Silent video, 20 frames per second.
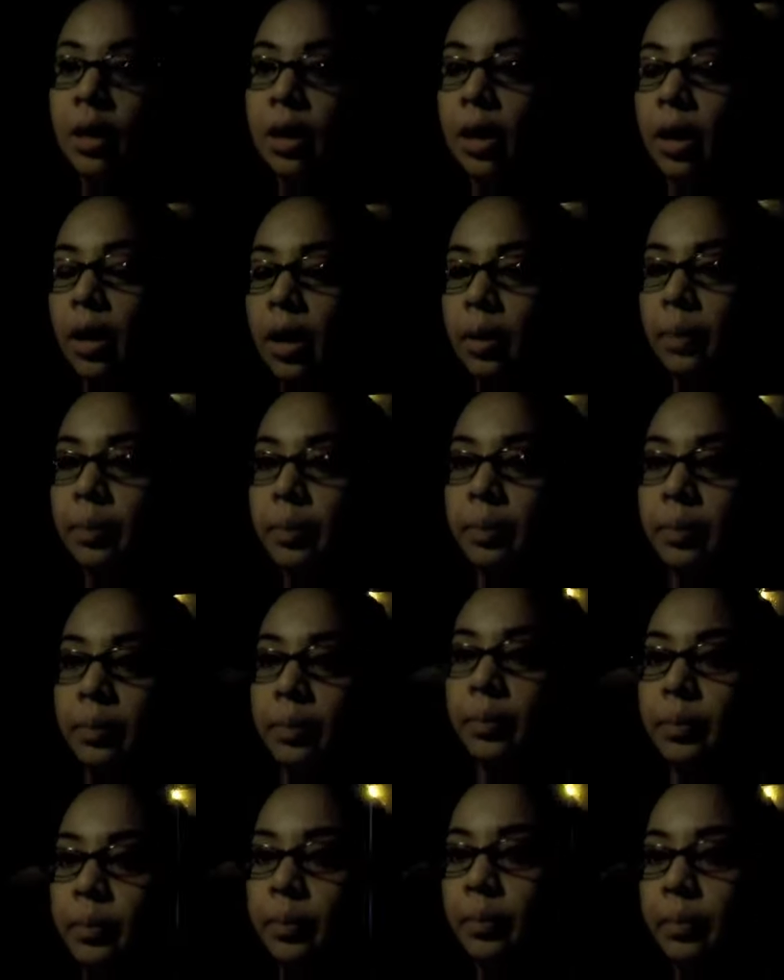Um,
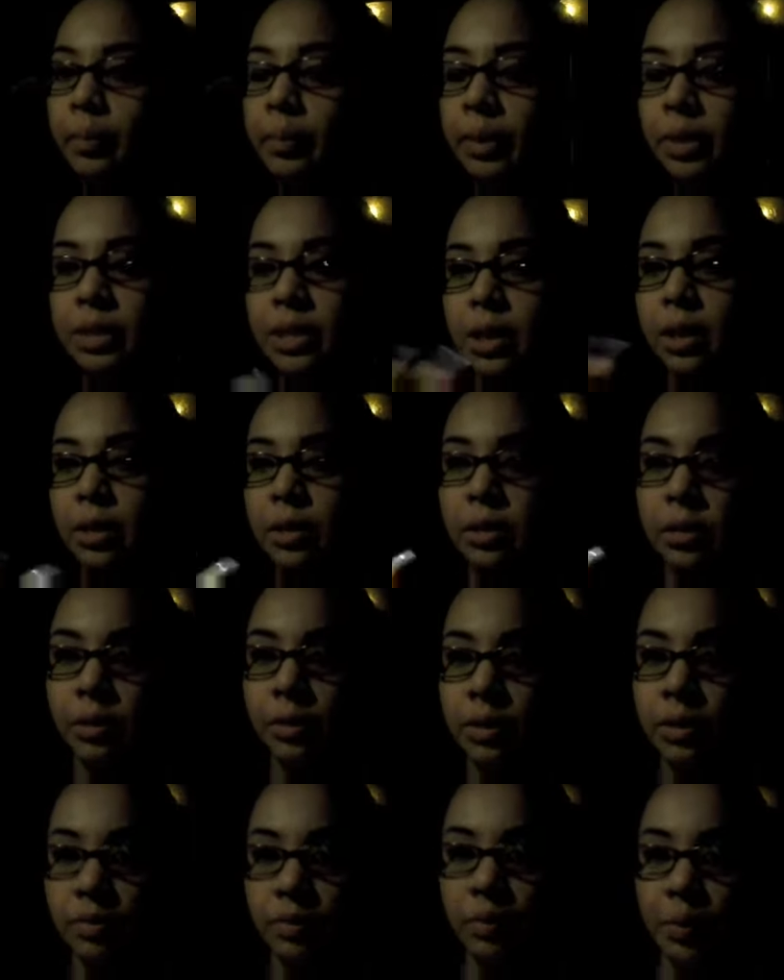because I, you know,
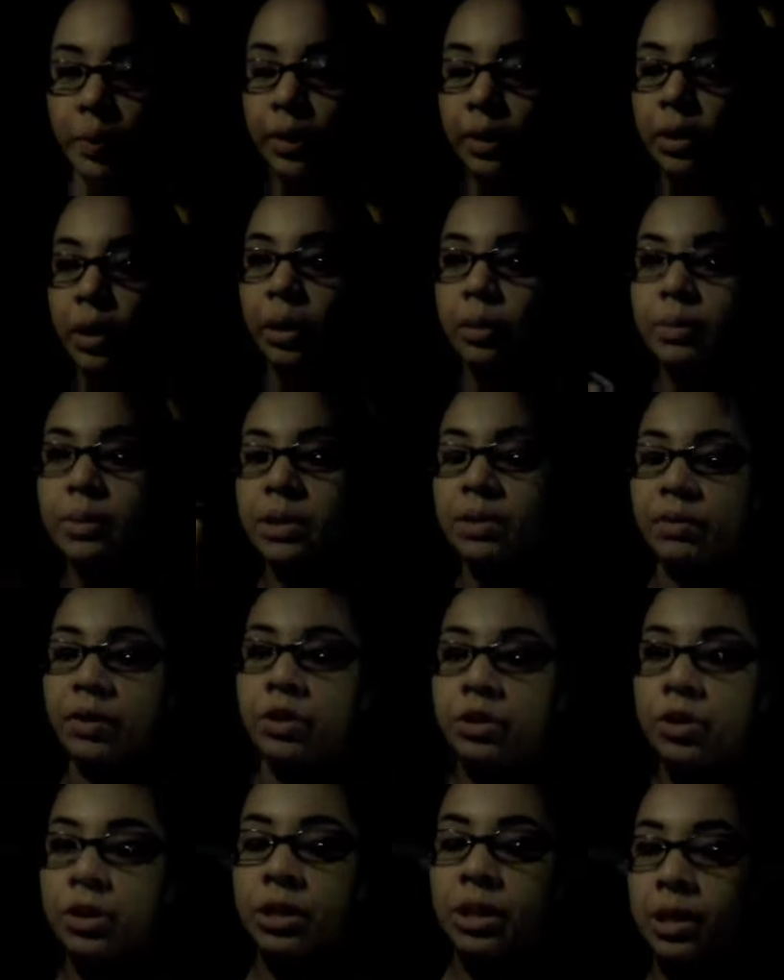I never went. I was never
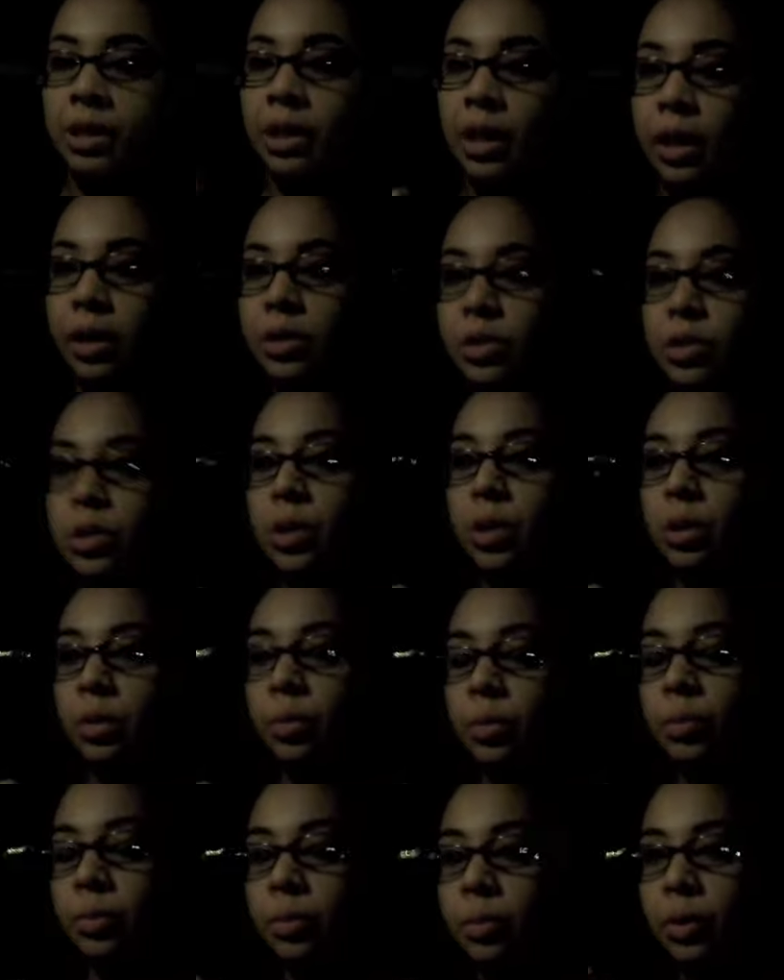interested in that, so
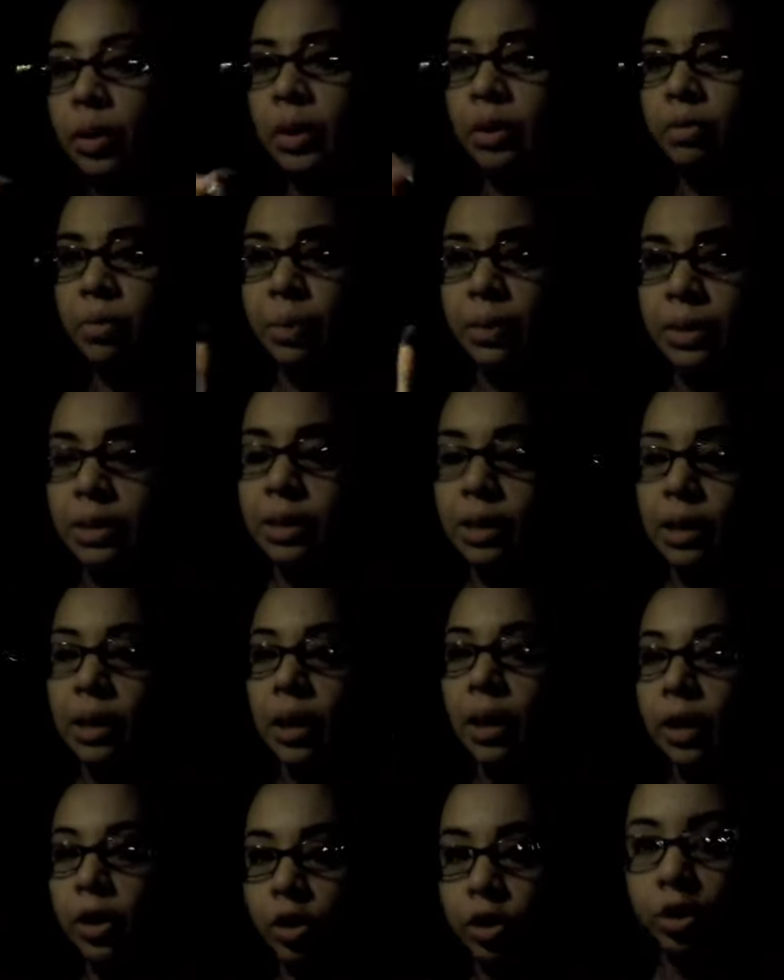I never went and did it.
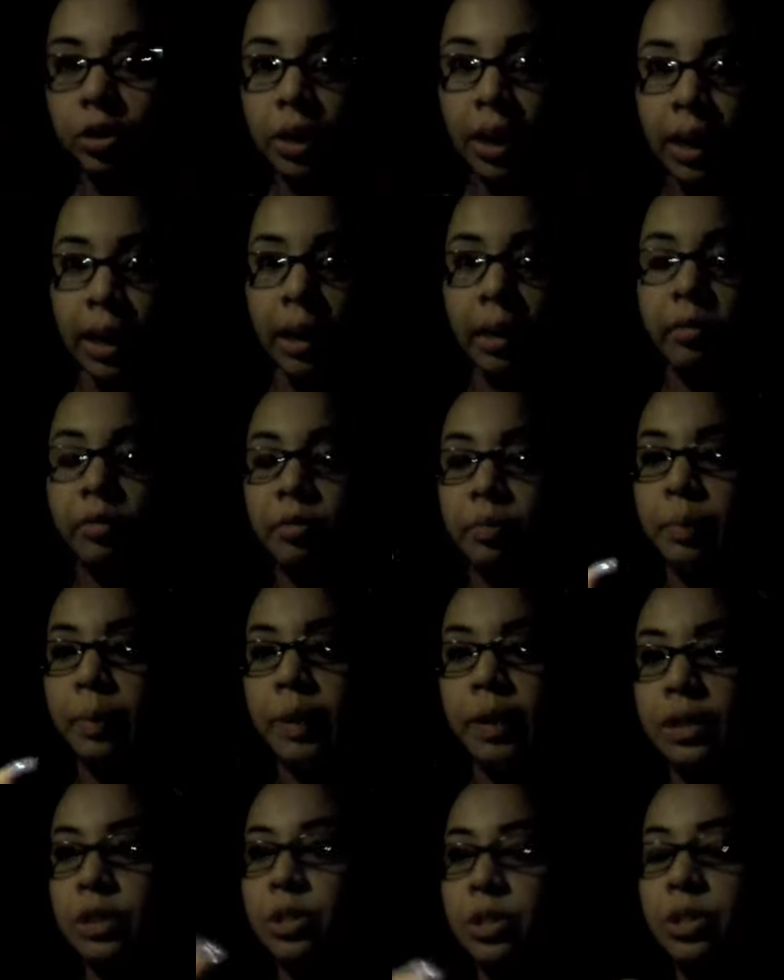I could have, but
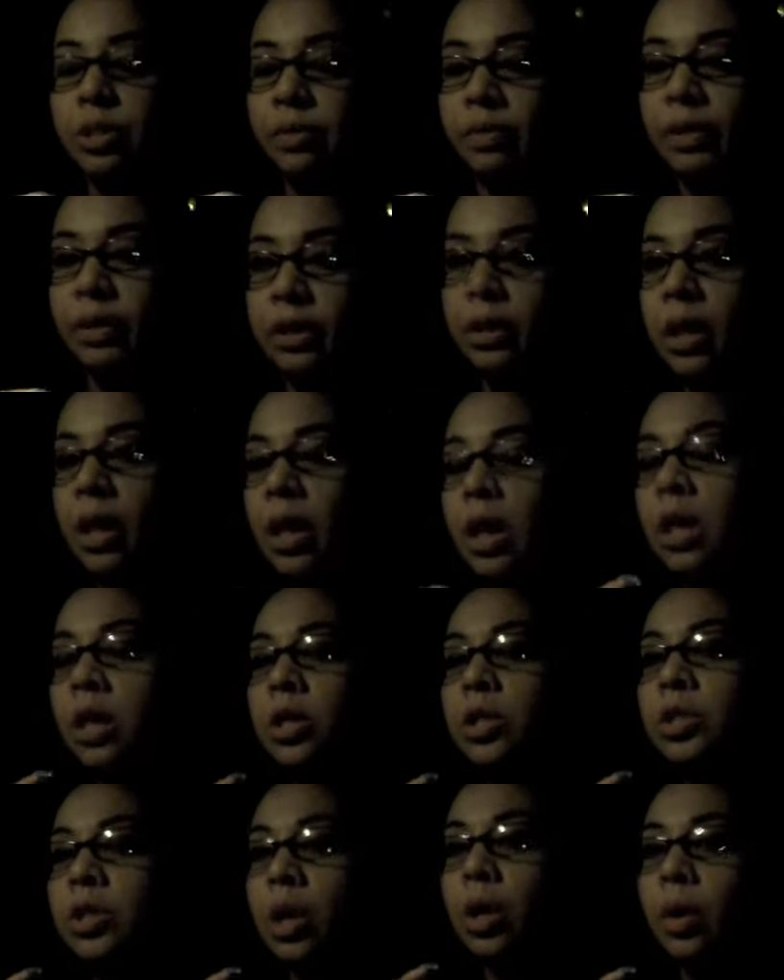I just never did.
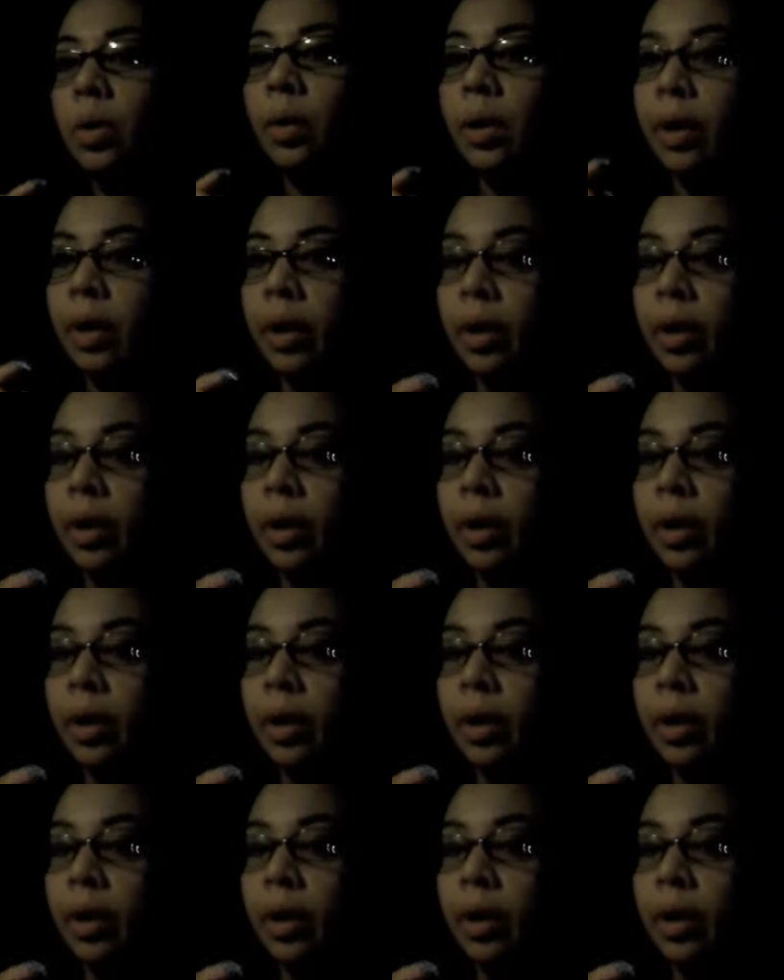So